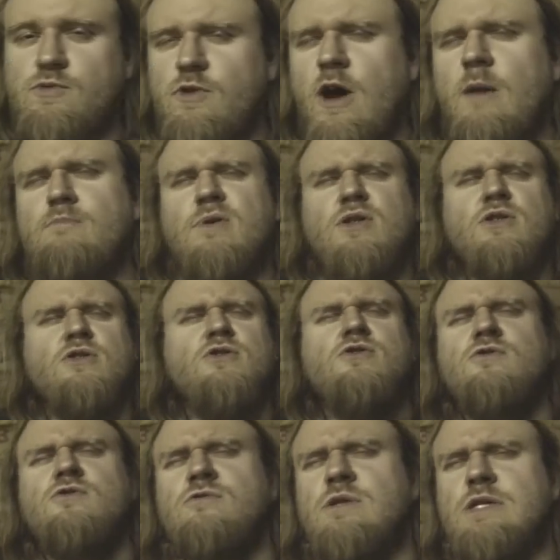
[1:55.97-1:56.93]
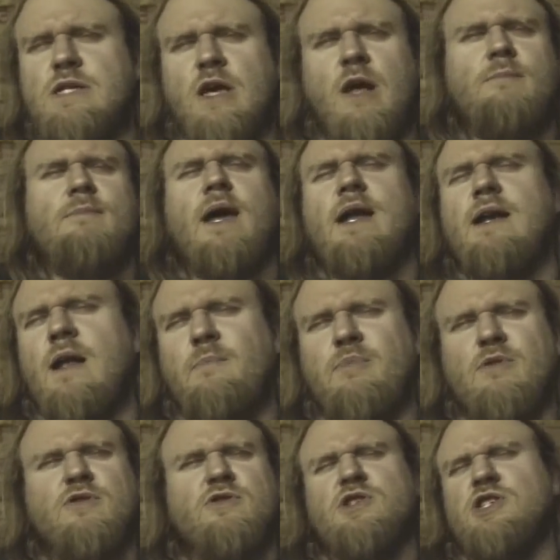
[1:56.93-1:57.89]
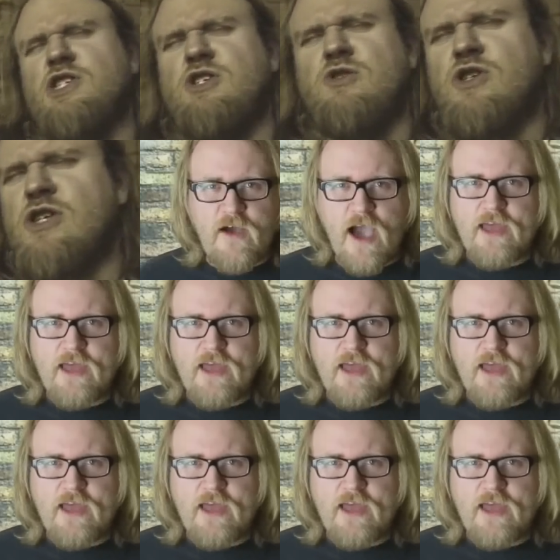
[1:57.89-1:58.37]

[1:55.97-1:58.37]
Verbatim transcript: Rub balloons on my nipples or